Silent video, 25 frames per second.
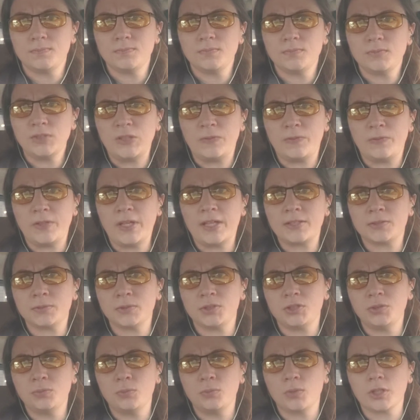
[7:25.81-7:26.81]
if that's
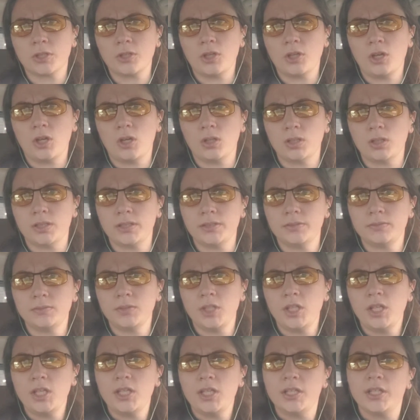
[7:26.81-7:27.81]
what you want to call it,
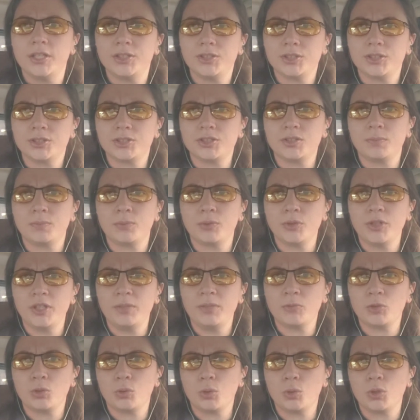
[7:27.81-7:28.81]
in the
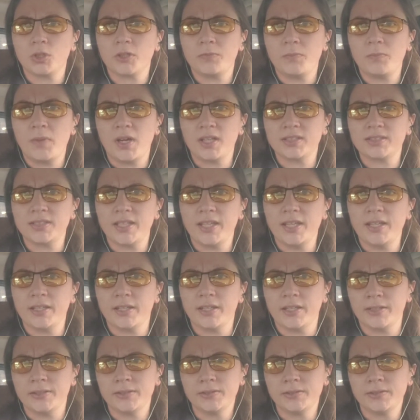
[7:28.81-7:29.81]
Supreme Court of Montana.